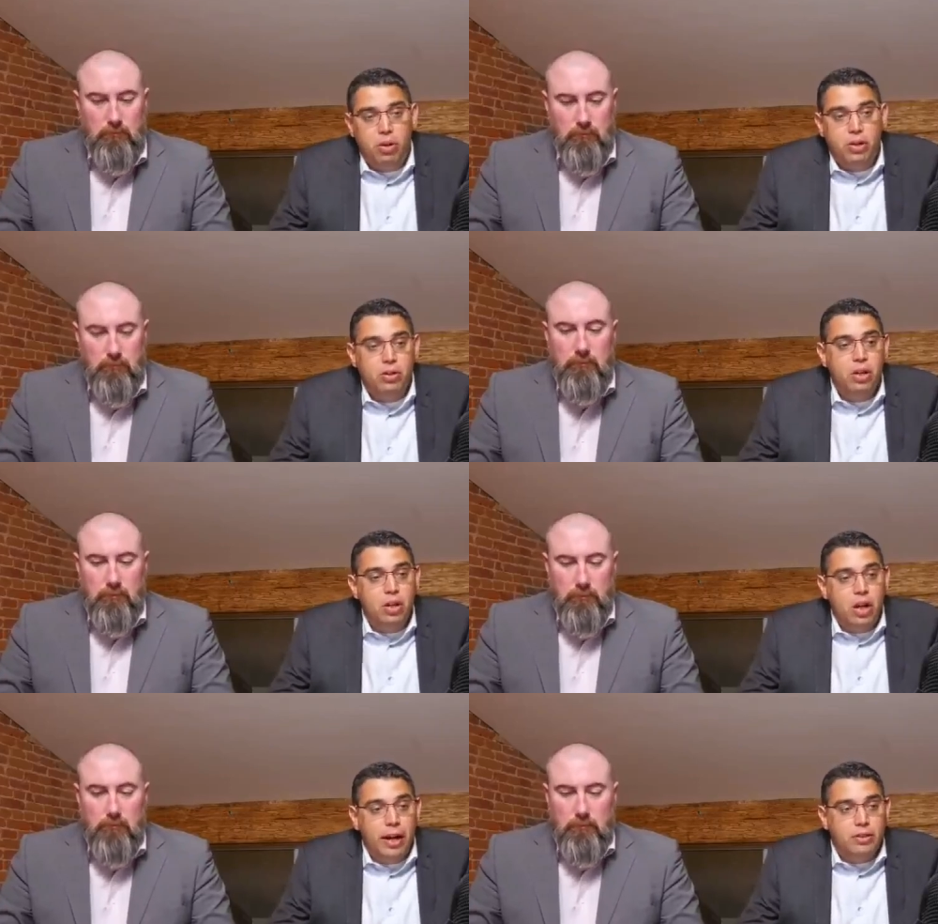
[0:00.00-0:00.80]
Speaker 1: And so,
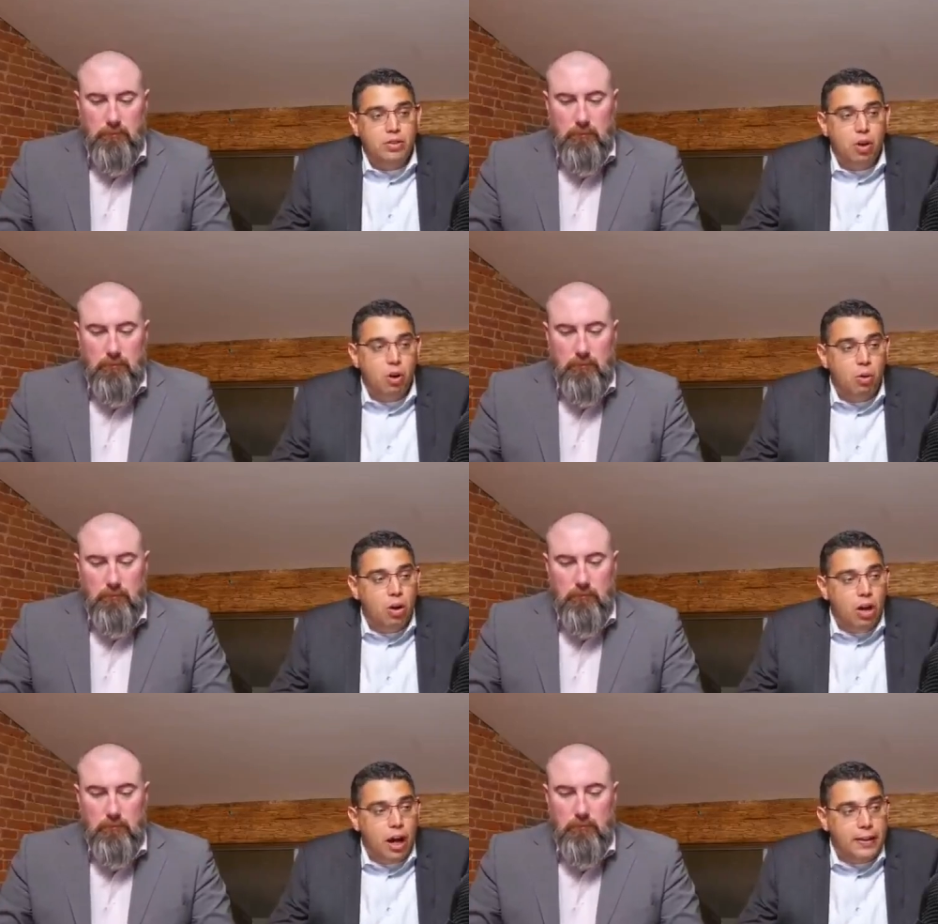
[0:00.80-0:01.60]
I think
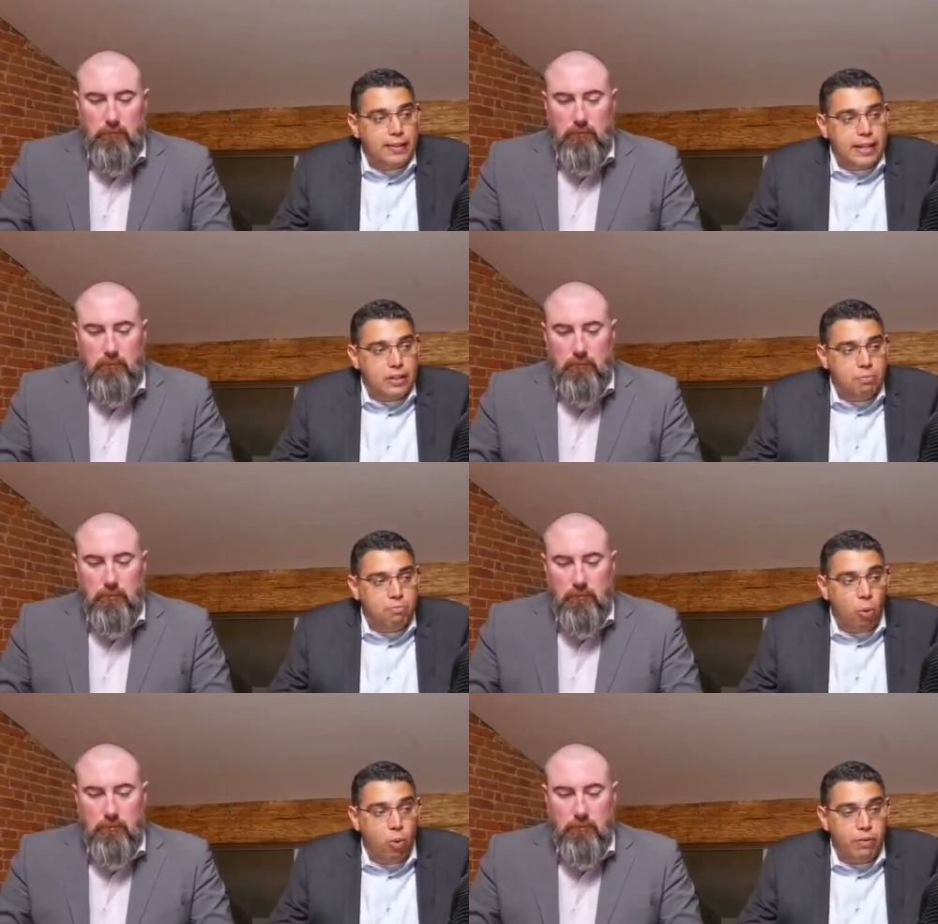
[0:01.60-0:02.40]
that's an important
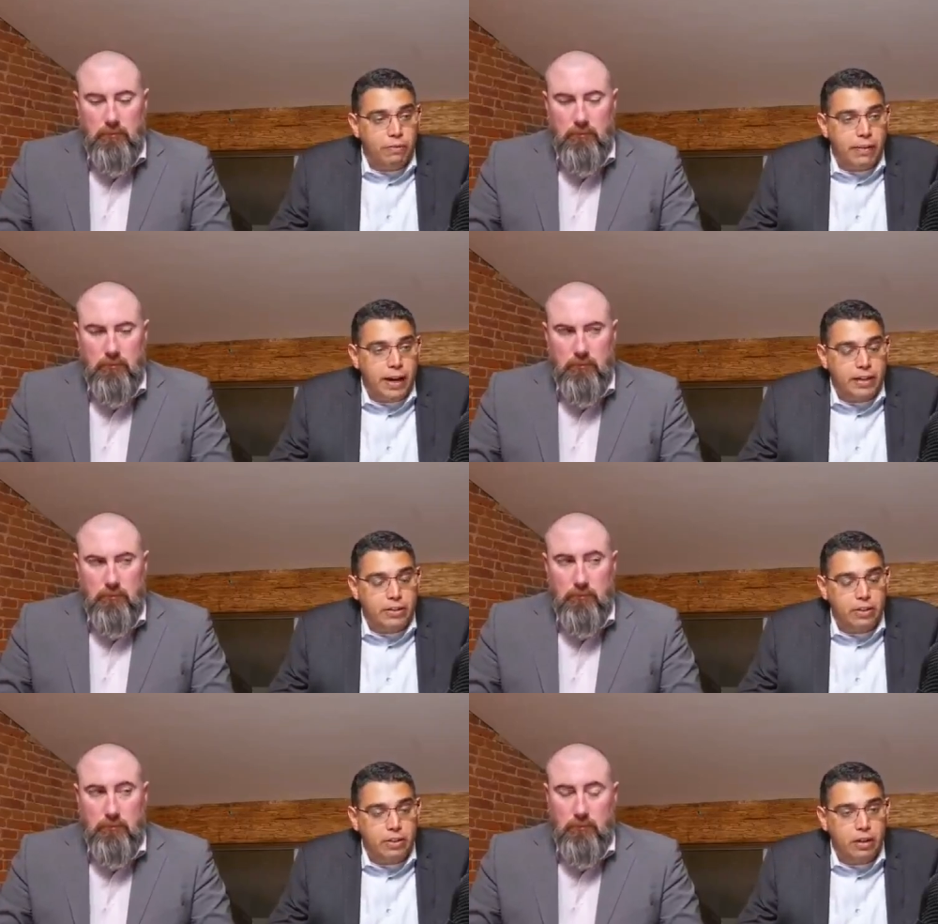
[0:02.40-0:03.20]
factor
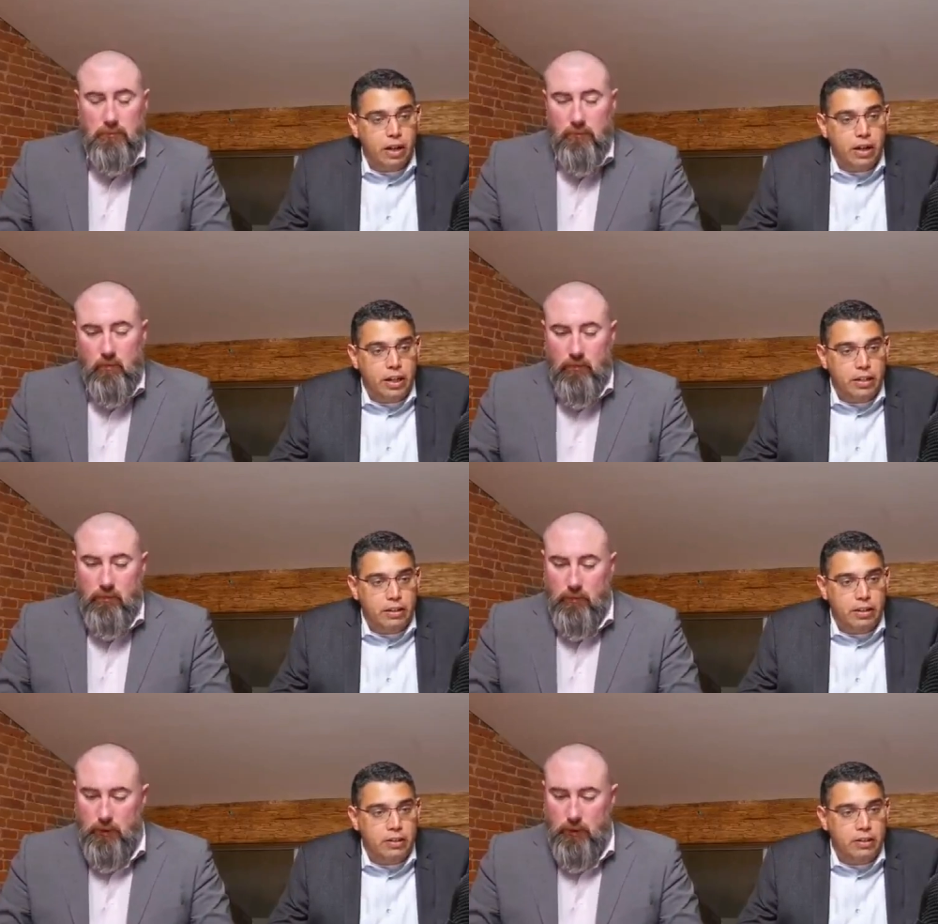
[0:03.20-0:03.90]
uh, in in the timing.